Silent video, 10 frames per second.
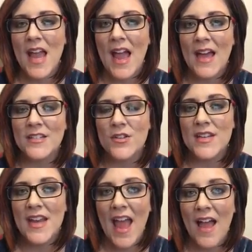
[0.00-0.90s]
and you
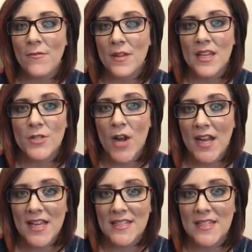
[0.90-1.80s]
didn't have really a
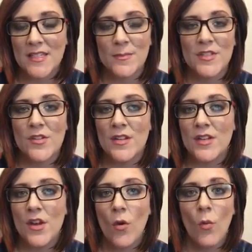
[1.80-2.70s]
tracking system, so you
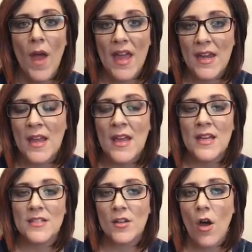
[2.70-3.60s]
didn't know when
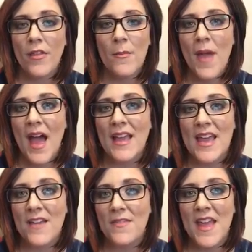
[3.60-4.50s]
to call them back
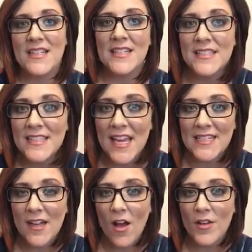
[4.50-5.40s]
if they did
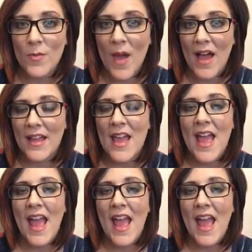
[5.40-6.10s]
say to call you back.